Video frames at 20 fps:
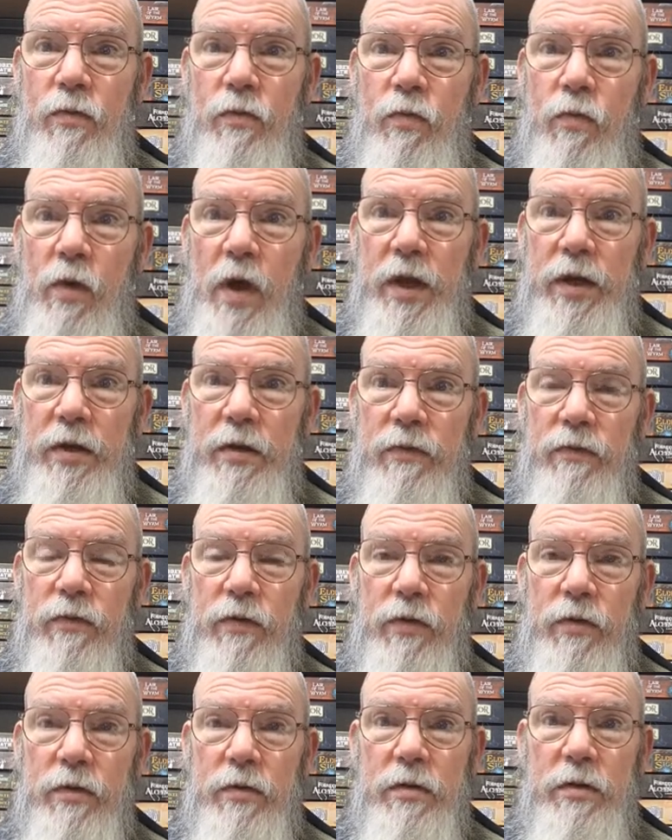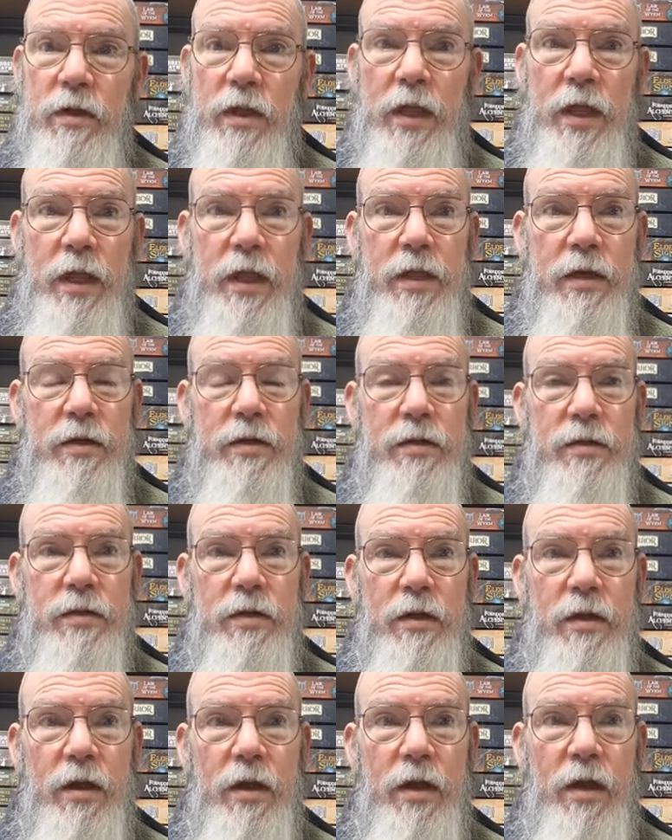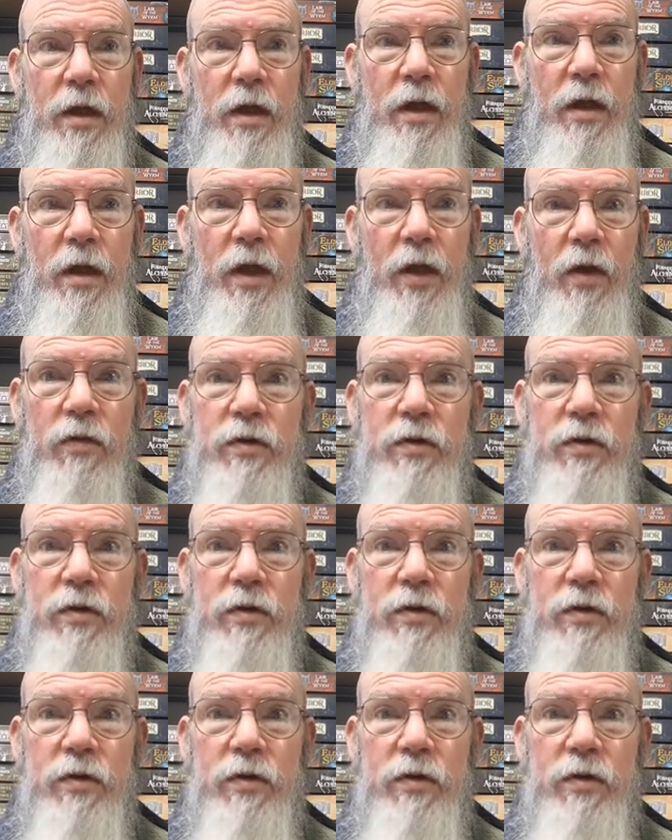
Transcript: wonderful, and I